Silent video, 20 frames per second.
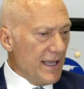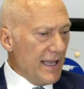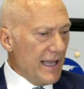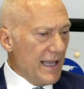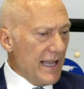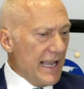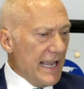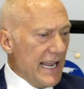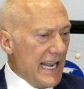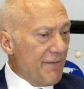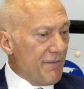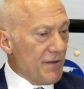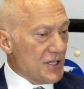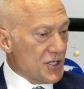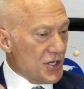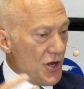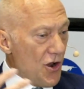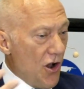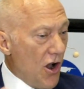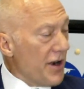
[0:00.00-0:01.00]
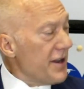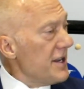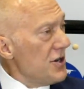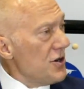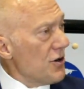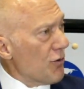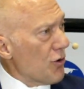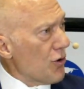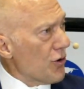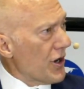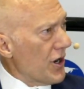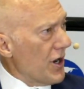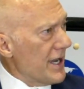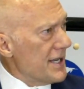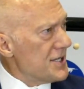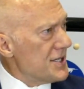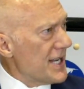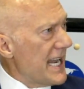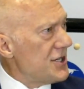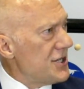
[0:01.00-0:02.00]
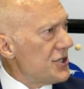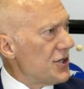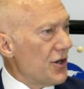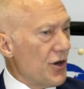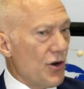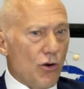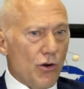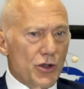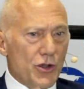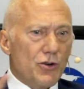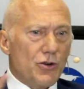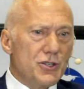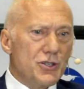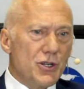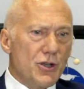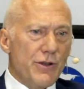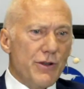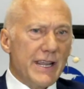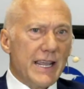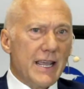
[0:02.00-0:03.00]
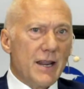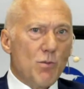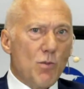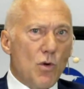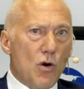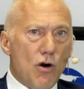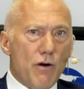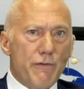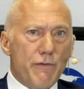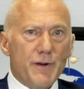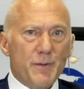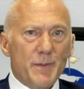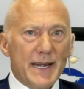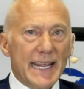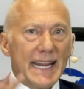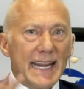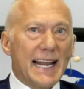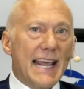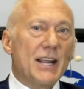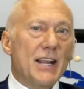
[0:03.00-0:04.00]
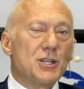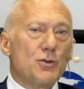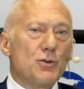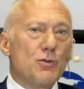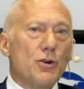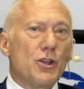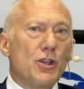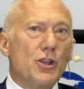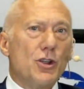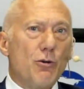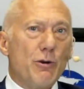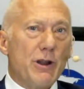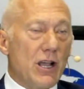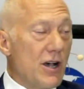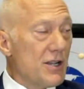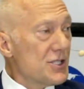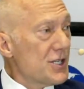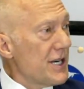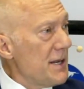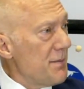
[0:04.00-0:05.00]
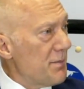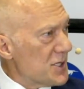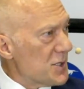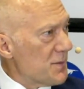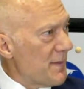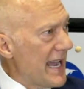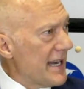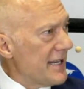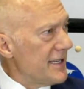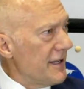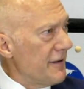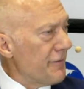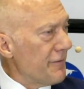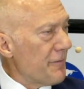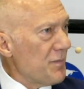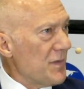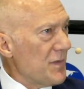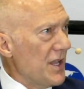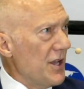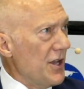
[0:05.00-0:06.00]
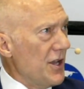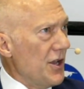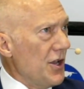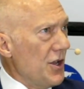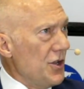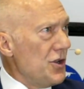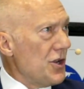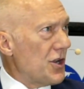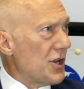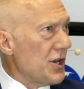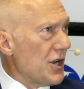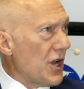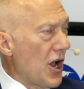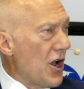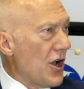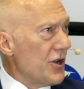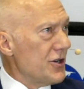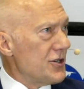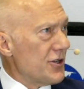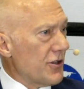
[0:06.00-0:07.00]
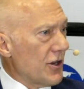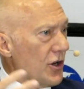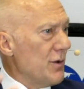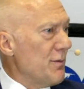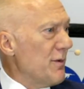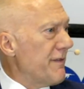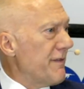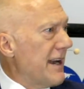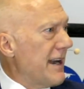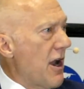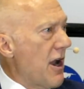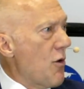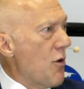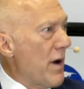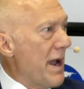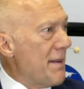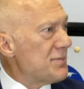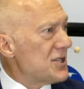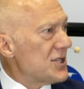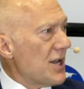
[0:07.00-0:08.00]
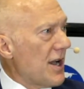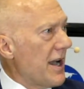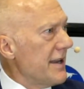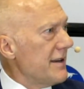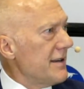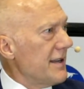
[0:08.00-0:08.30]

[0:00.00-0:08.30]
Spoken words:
If it's not in your organization or you're doing it more from an intellectual curiosity perspective, you can go to the Lumivero website and